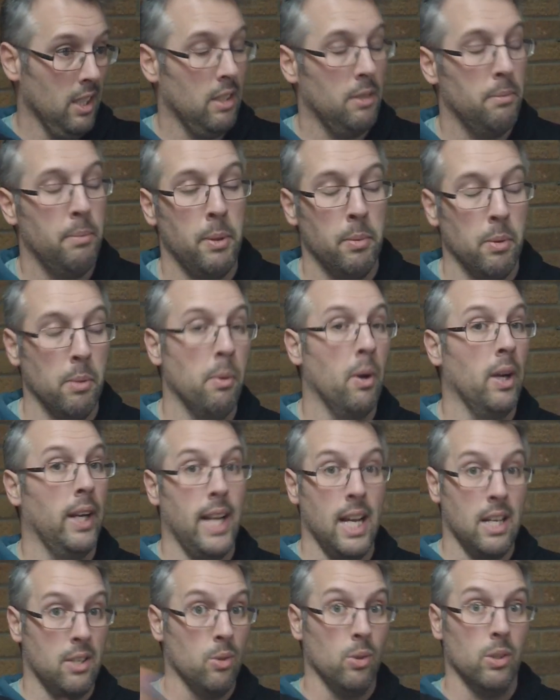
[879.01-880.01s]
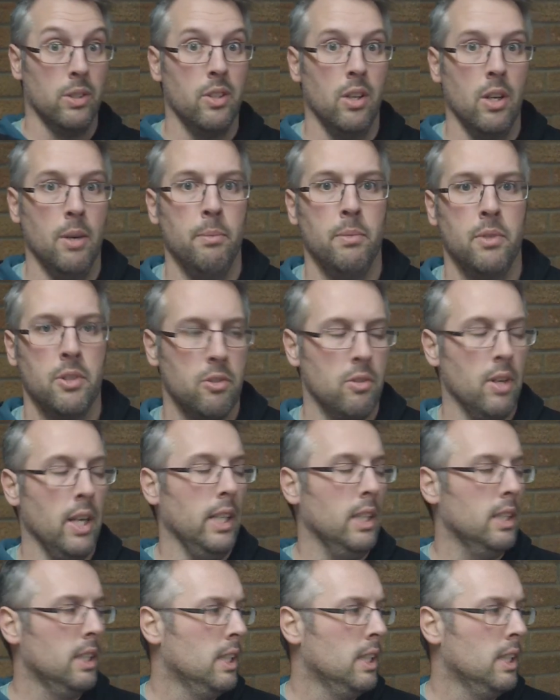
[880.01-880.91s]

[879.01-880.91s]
People are buying cats all the time. It's great.